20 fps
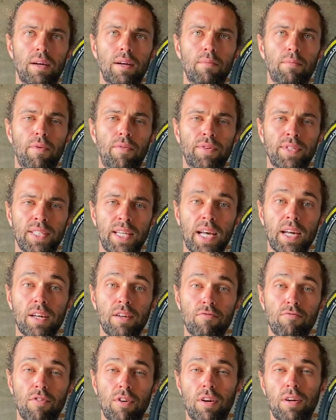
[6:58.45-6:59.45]
My second
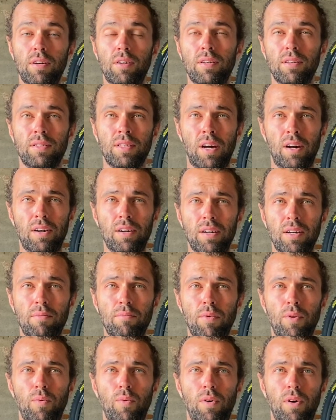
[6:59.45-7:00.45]
run time
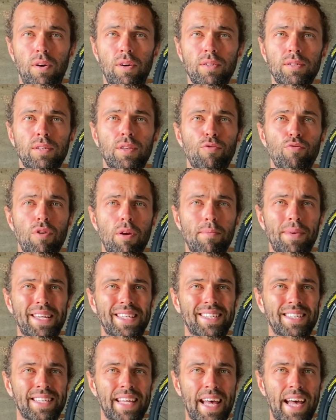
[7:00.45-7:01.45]
was 3
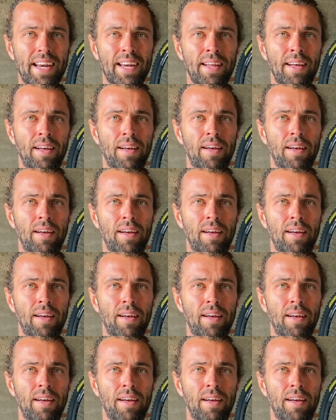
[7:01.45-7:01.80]
minutes 10